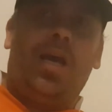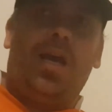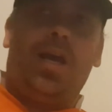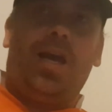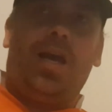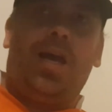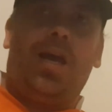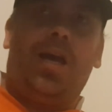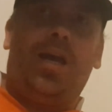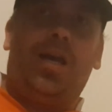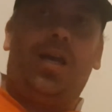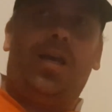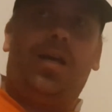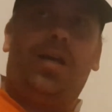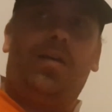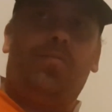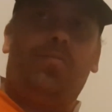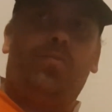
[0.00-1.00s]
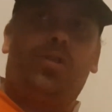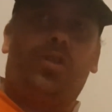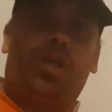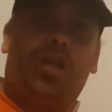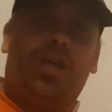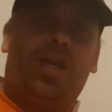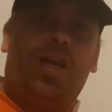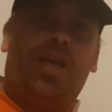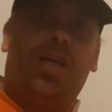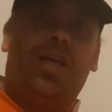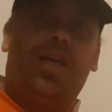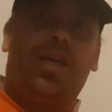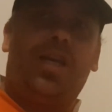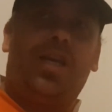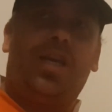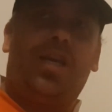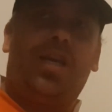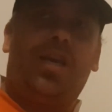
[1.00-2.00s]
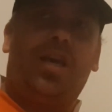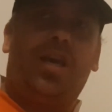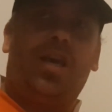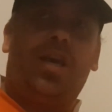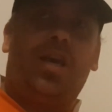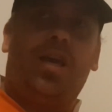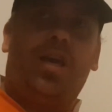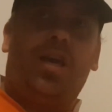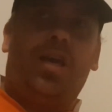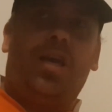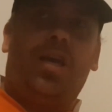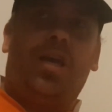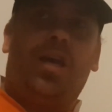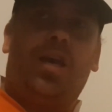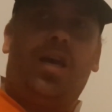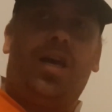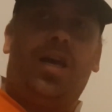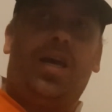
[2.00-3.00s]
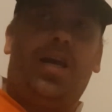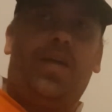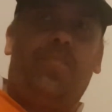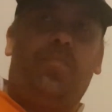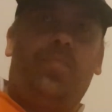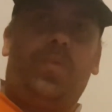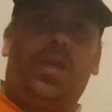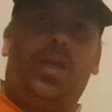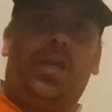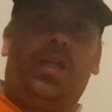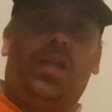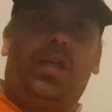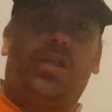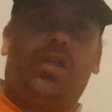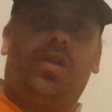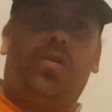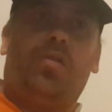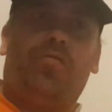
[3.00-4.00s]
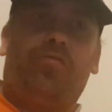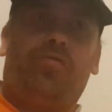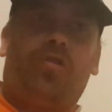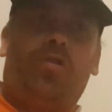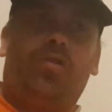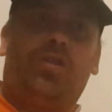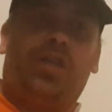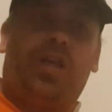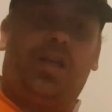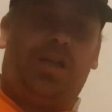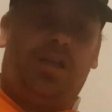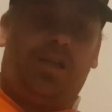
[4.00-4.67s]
So yeah, he does a lot of content